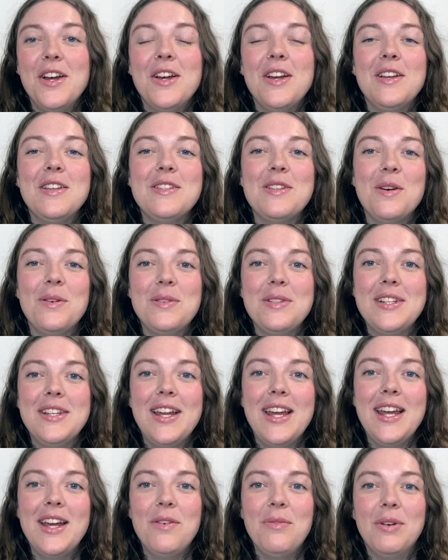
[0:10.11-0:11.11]
So
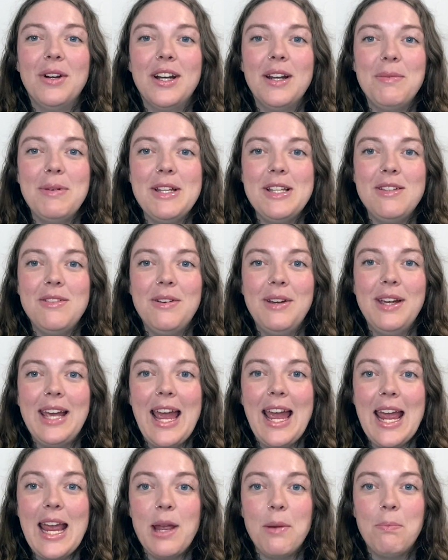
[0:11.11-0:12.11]
today we're going to be doing
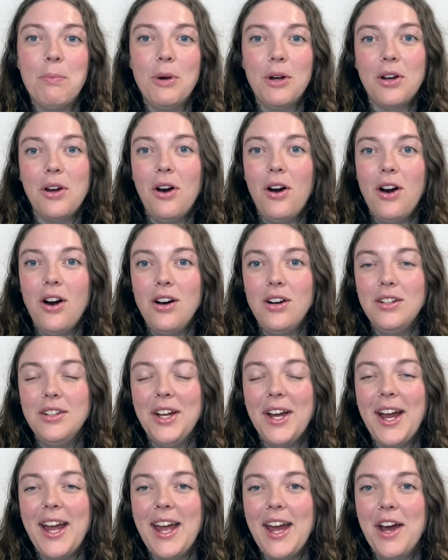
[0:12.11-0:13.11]
a book haul.
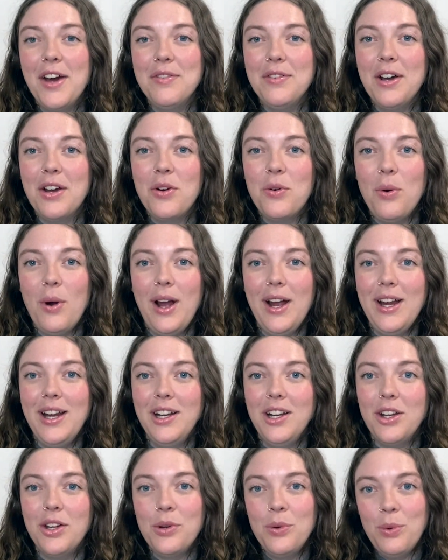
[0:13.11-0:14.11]
I have
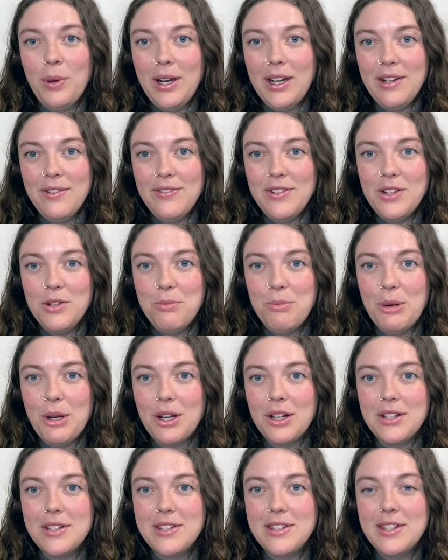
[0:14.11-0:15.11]
acquired quite a few
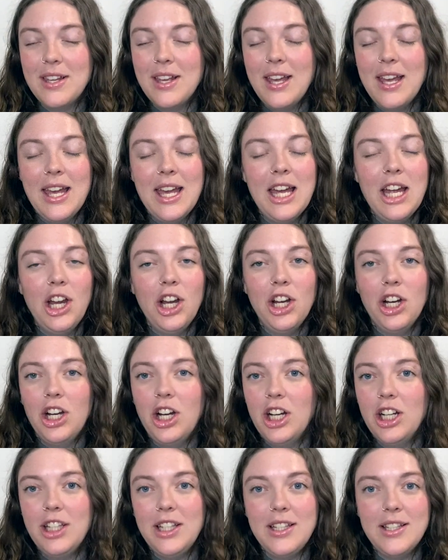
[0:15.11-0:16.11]
books
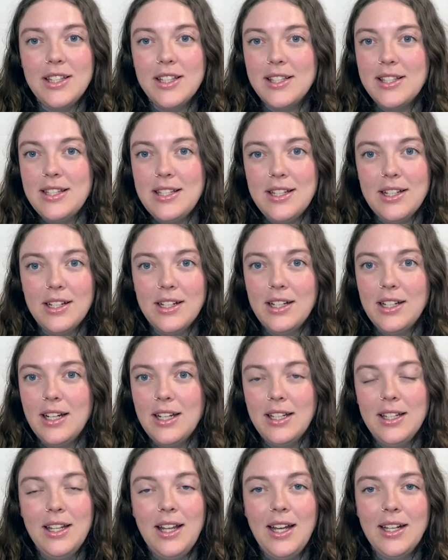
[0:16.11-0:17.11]
early this year
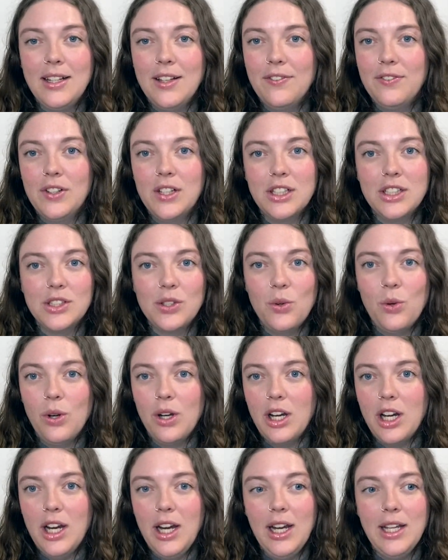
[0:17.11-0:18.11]
in like the first
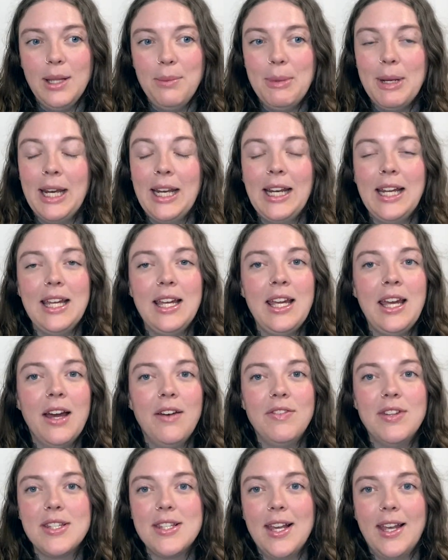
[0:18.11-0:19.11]
quarter and the beginning of
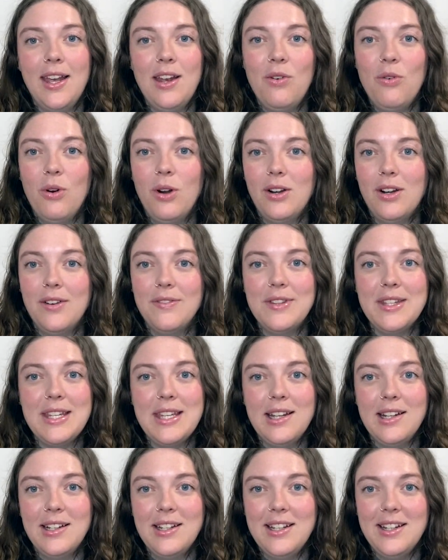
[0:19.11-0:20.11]
the second quarter of the
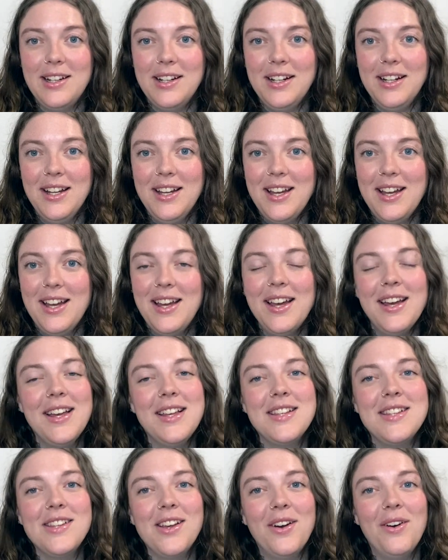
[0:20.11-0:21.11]
year here.
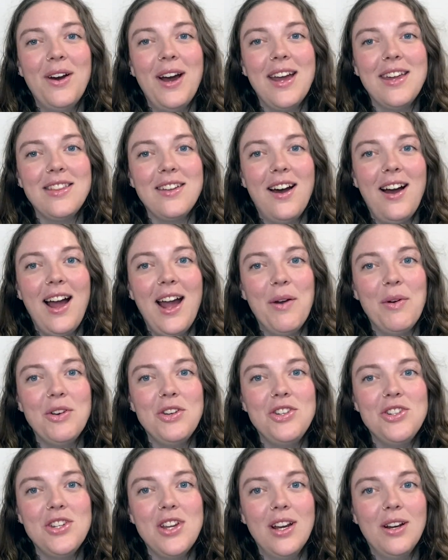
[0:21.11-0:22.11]
So I thought I would
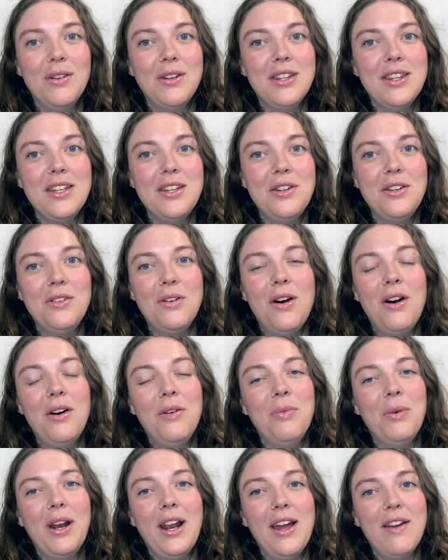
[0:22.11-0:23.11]
share with you all
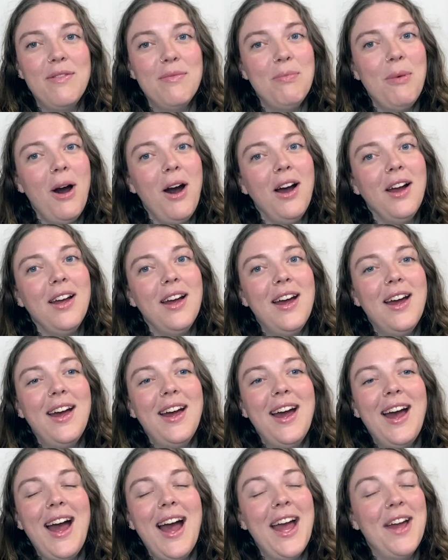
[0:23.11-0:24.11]
what I've bought.
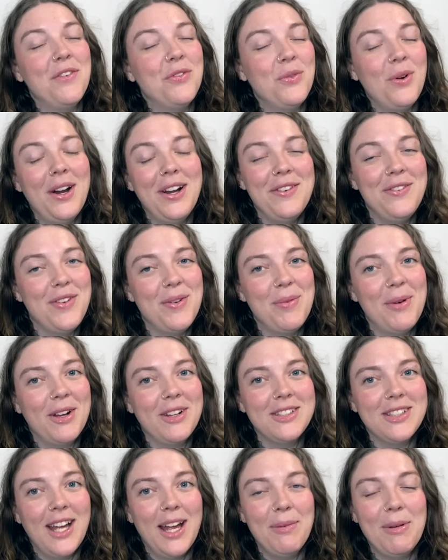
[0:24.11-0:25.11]
I have quite a few
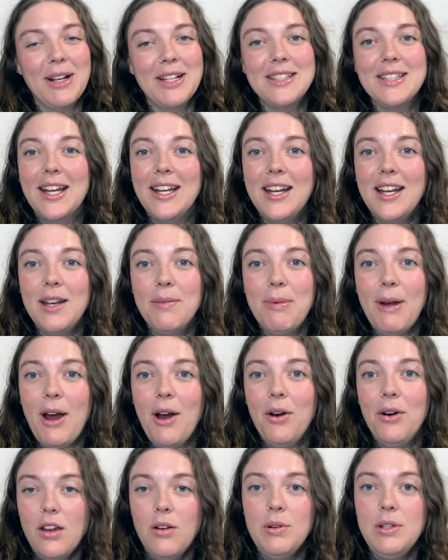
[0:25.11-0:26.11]
books that I'm excited
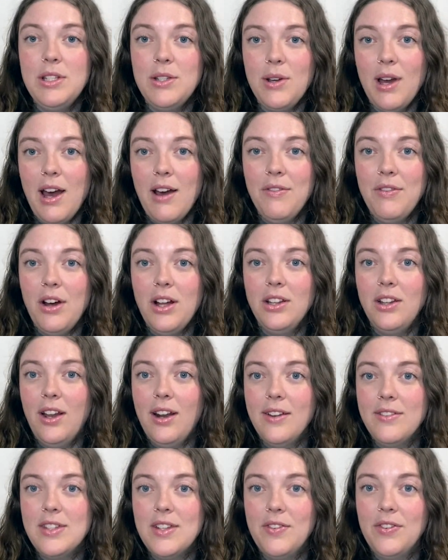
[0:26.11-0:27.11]
about. We do have a
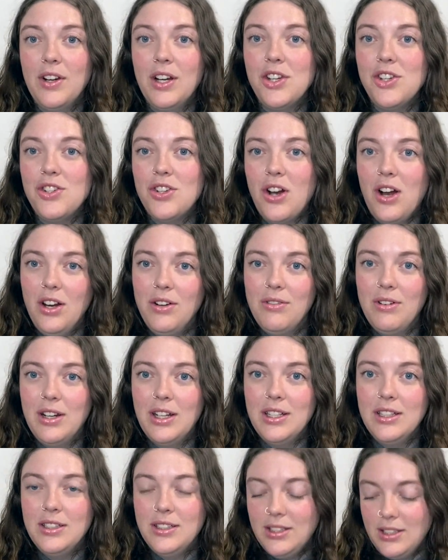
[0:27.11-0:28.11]
lot of different
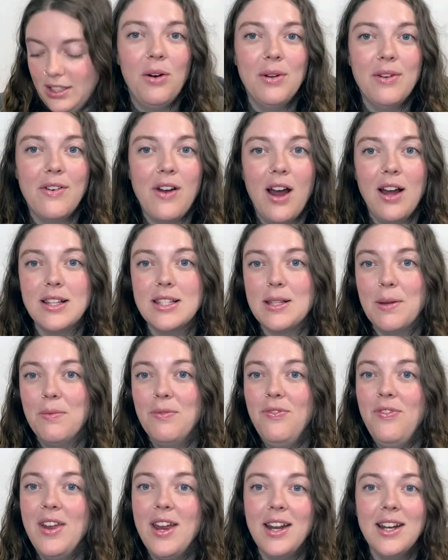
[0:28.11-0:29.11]
genres. We've got some
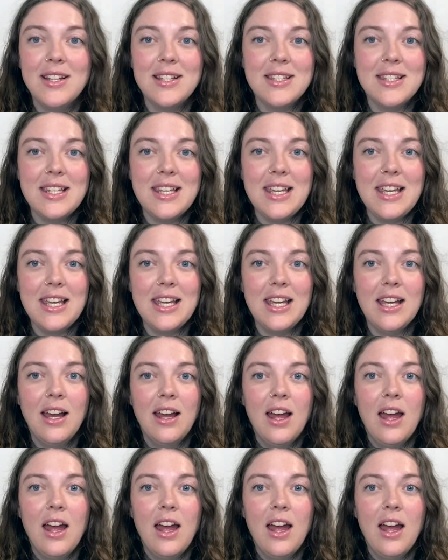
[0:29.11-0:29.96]
fantasy,